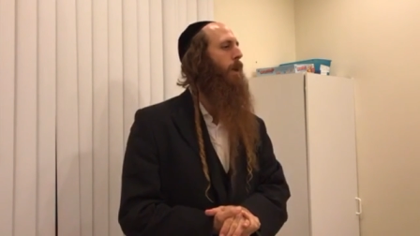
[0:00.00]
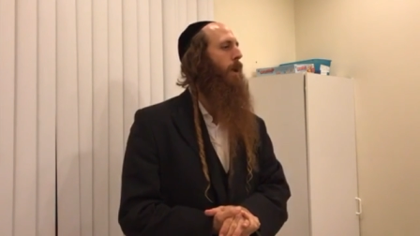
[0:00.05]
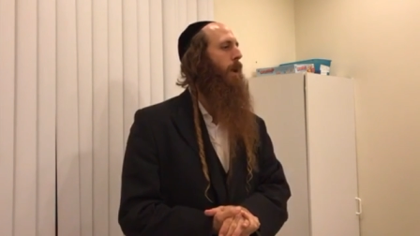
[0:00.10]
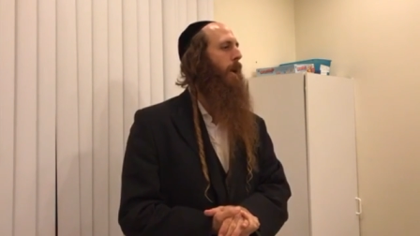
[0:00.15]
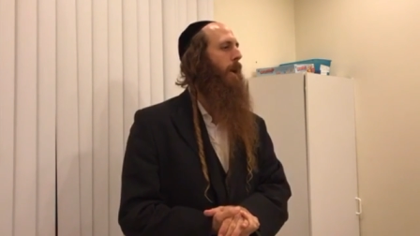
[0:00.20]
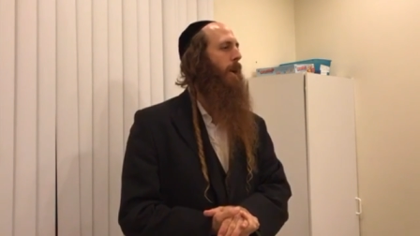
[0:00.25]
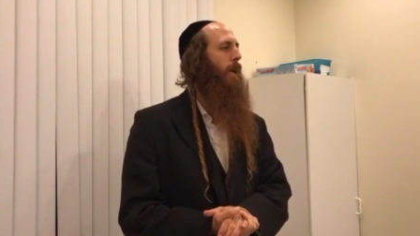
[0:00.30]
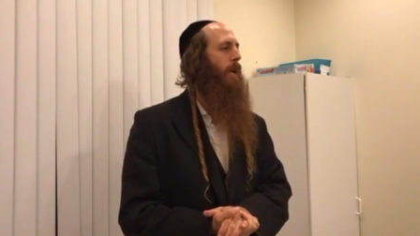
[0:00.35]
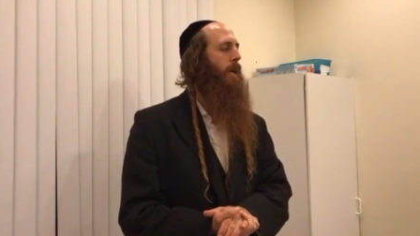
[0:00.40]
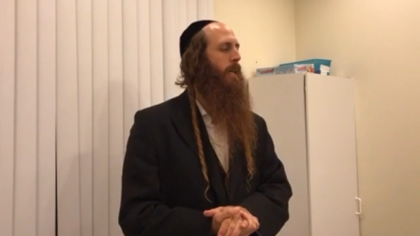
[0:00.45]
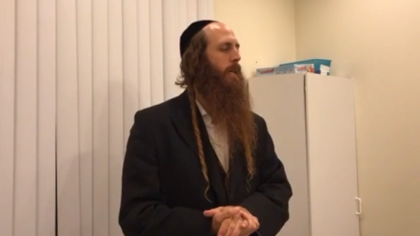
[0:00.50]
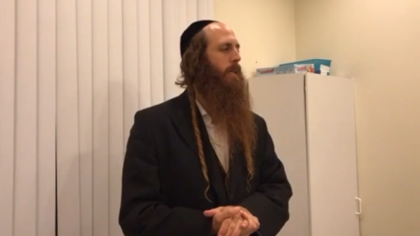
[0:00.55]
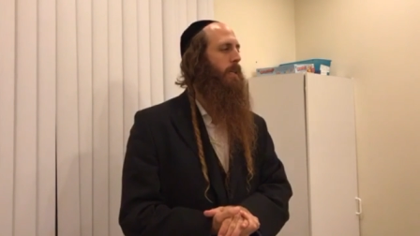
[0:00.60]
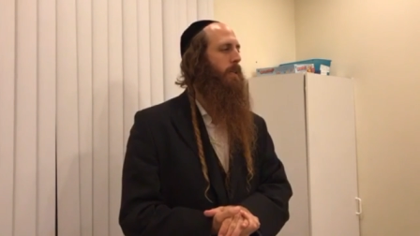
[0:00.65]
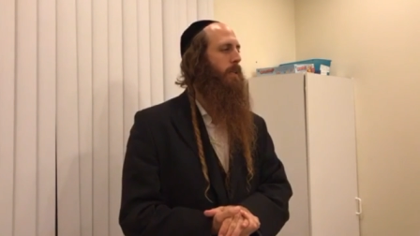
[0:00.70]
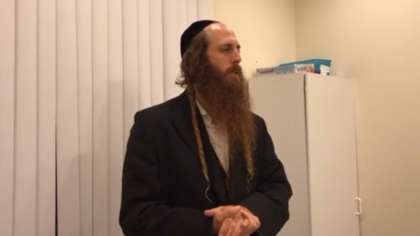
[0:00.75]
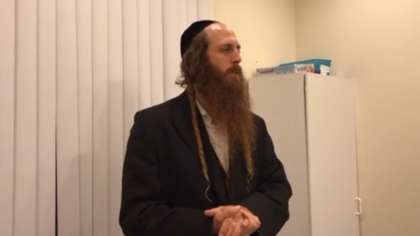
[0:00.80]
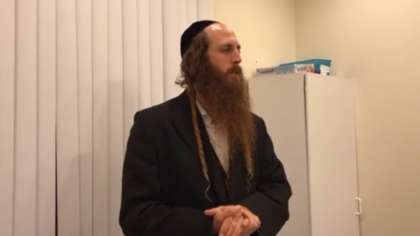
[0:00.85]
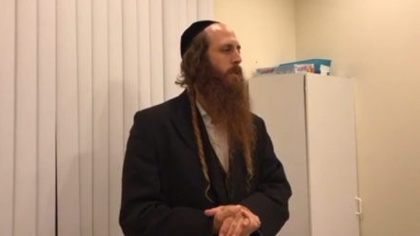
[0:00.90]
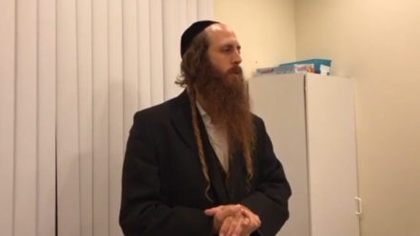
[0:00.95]
and
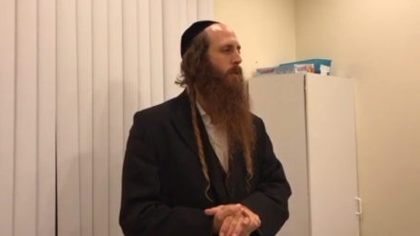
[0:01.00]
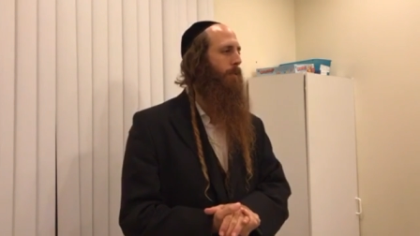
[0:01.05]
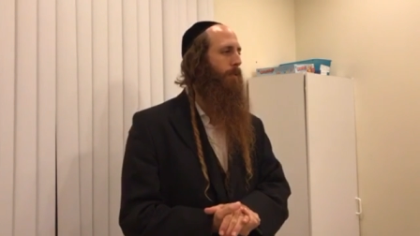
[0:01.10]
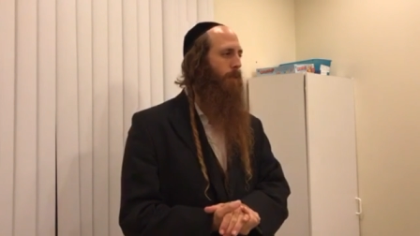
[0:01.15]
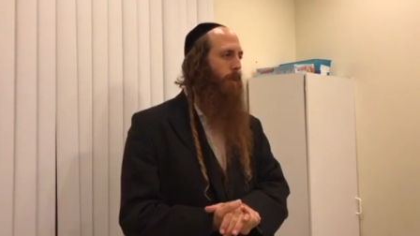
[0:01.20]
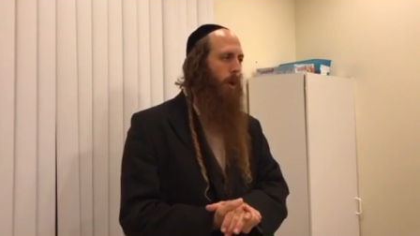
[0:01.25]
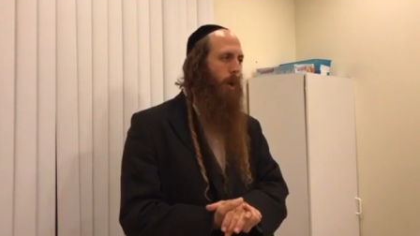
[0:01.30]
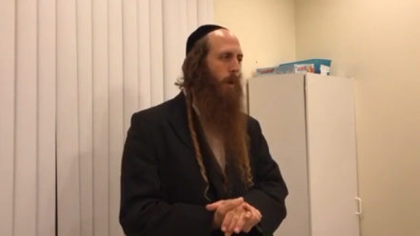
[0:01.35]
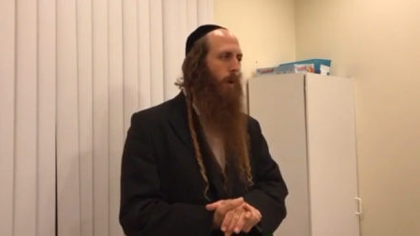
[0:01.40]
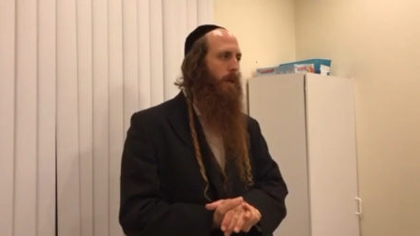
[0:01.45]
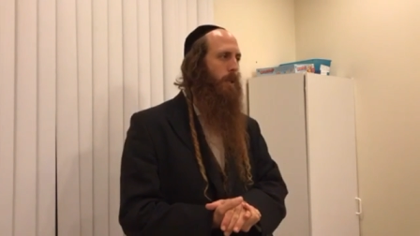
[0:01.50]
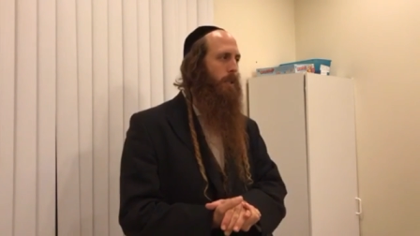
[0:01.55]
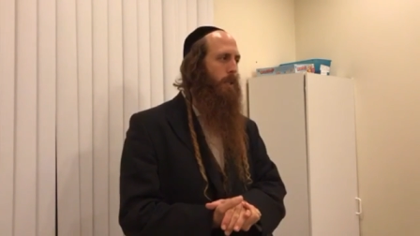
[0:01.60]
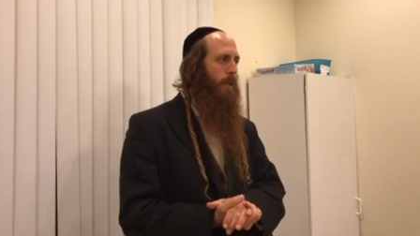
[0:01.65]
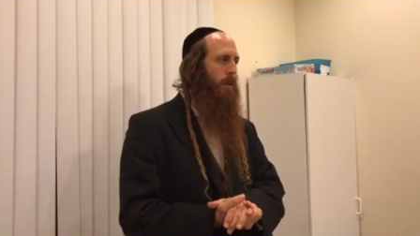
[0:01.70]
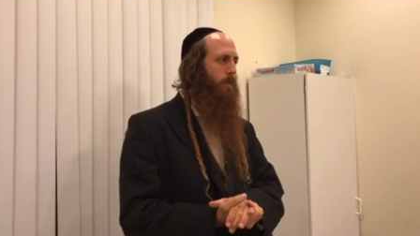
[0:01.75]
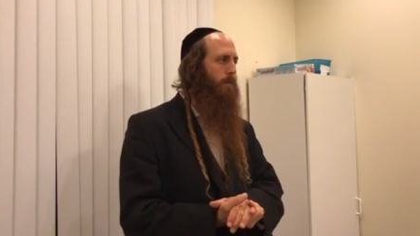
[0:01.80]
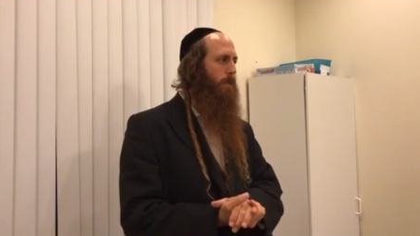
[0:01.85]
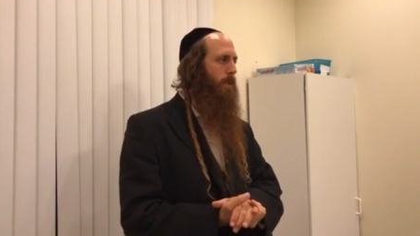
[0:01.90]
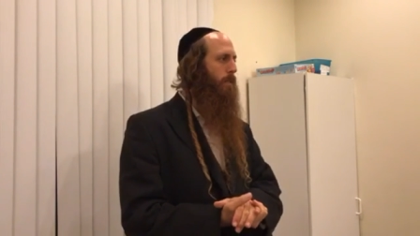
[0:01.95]
to follow
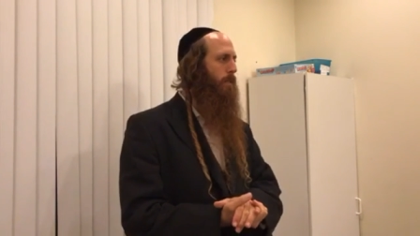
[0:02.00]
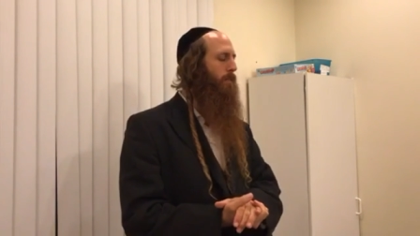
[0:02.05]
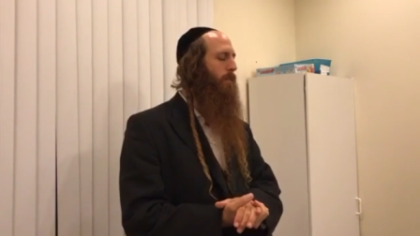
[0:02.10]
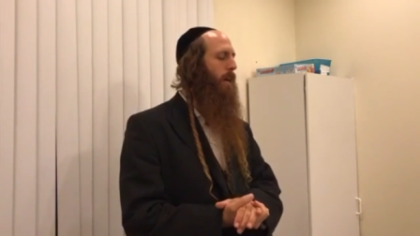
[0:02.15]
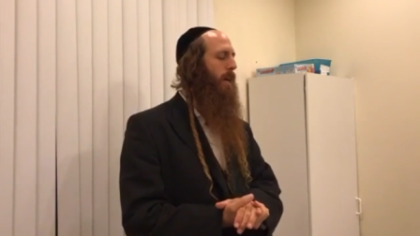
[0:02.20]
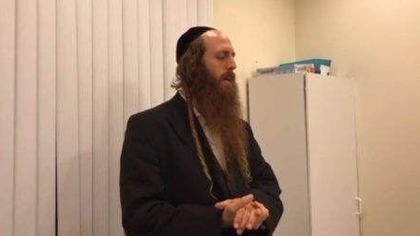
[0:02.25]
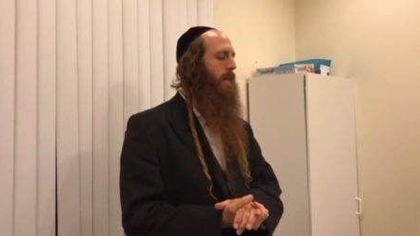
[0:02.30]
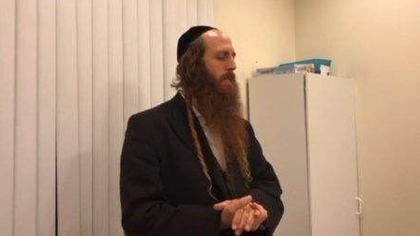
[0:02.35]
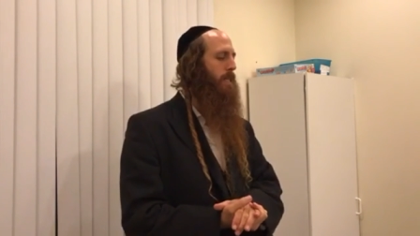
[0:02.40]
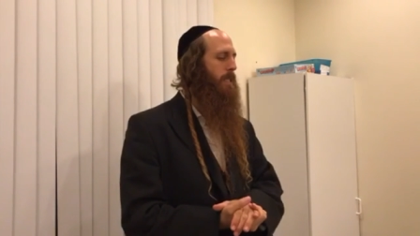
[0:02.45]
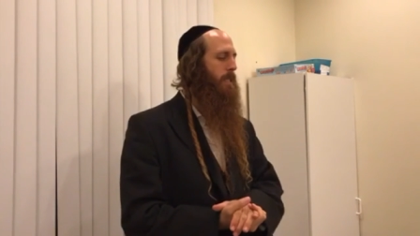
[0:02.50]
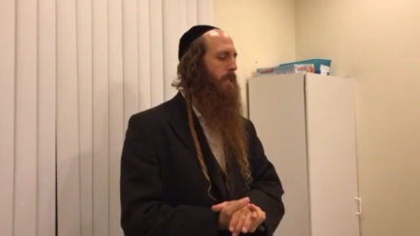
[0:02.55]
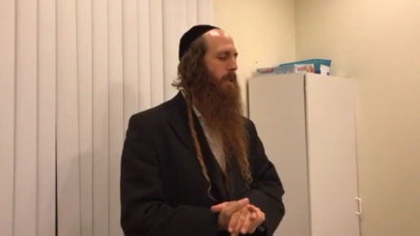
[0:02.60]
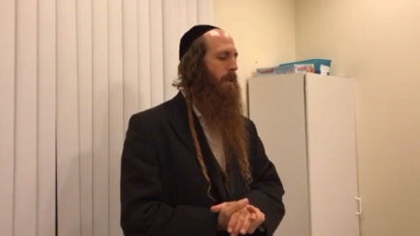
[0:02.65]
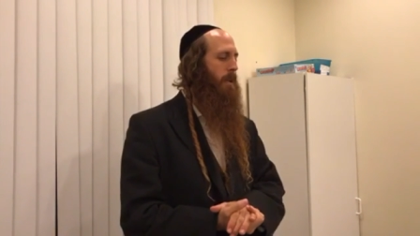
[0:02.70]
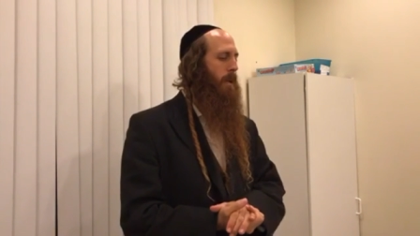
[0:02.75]
Hashem's advice,